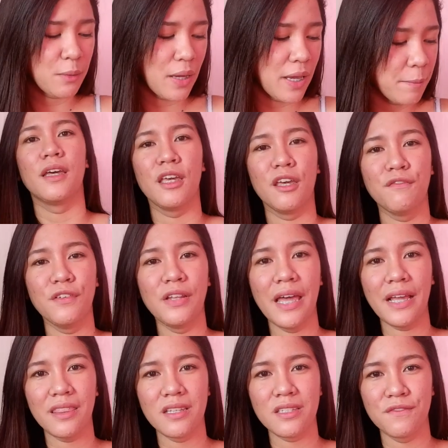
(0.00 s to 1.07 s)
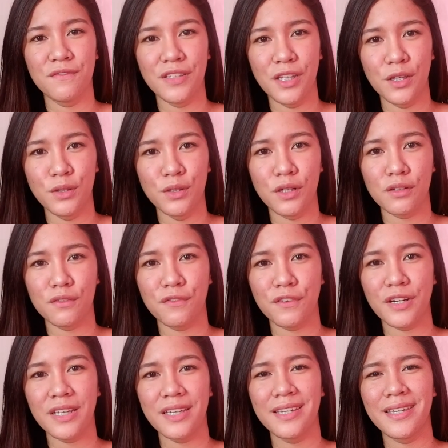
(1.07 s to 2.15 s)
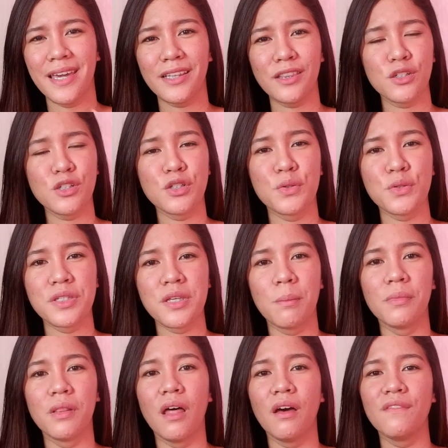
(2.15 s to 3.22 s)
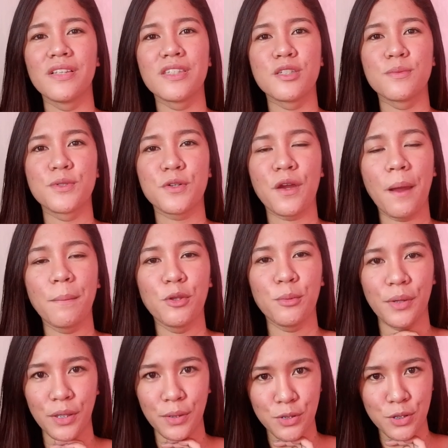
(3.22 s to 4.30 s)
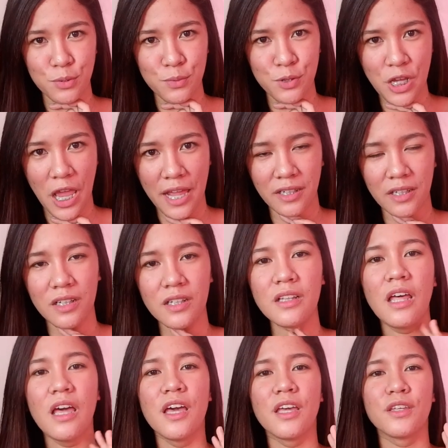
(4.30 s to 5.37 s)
Anyway, if you like this video, do not forget to show some love and subscribe to my YouTube channel.